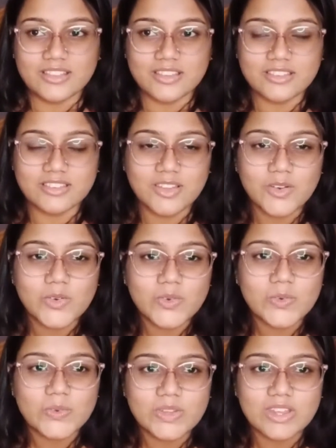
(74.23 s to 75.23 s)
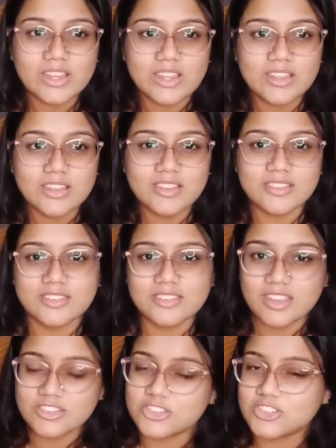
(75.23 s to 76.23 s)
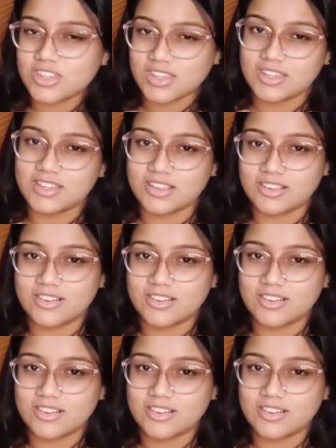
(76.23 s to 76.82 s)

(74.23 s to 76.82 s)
there's no such thing